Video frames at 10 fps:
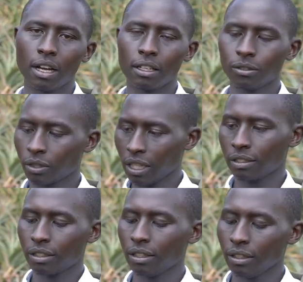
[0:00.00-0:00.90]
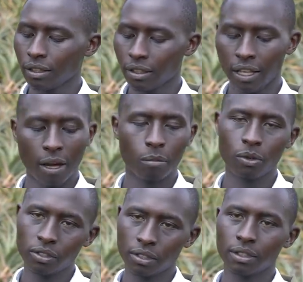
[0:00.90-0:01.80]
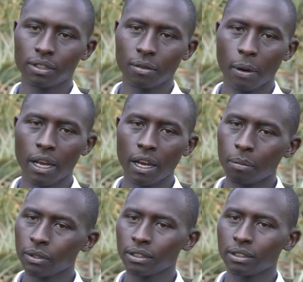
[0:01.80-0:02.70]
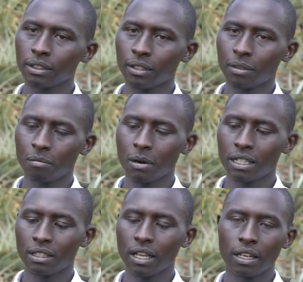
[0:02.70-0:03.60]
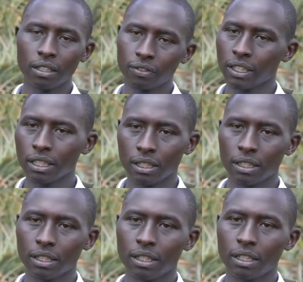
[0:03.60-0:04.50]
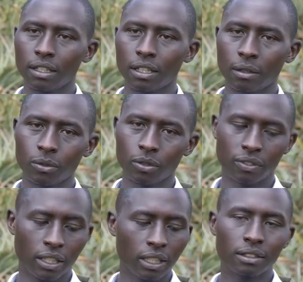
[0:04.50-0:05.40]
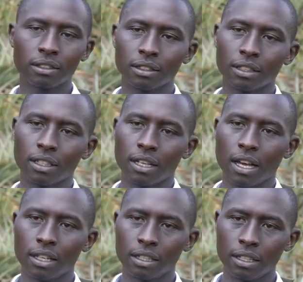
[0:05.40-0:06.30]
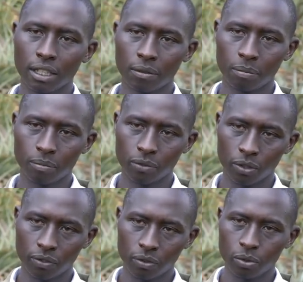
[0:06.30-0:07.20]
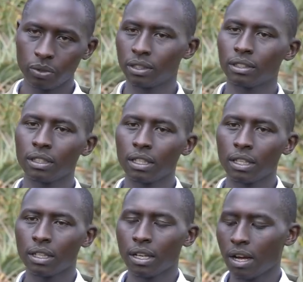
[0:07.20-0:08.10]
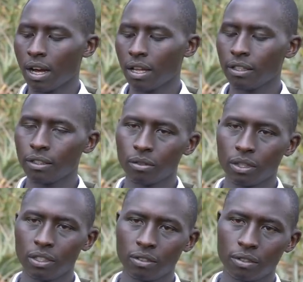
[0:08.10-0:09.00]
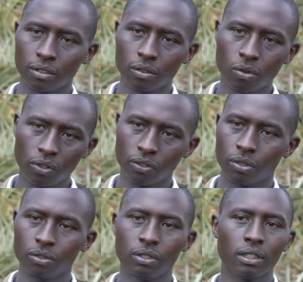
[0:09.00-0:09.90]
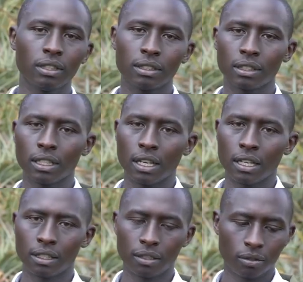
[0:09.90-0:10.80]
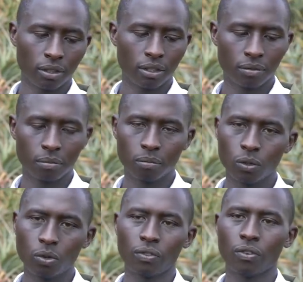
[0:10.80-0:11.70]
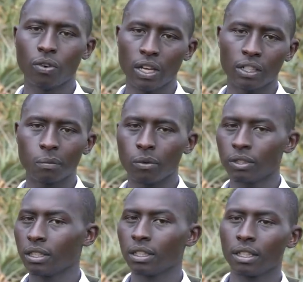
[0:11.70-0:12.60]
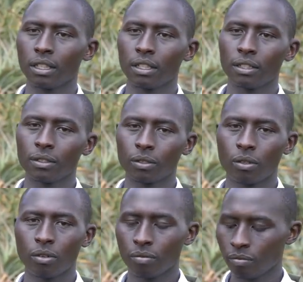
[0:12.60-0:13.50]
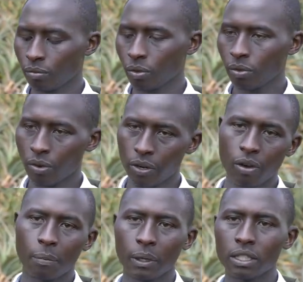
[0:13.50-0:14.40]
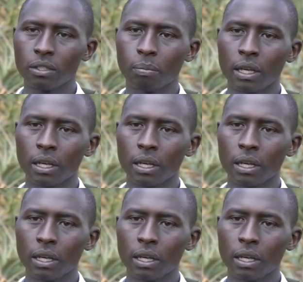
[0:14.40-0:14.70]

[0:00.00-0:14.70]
As you can see, they are both pineapples, but they are different in terms of taste and in terms of juice. This one is good for juices, and this one is good for export. So when you are planting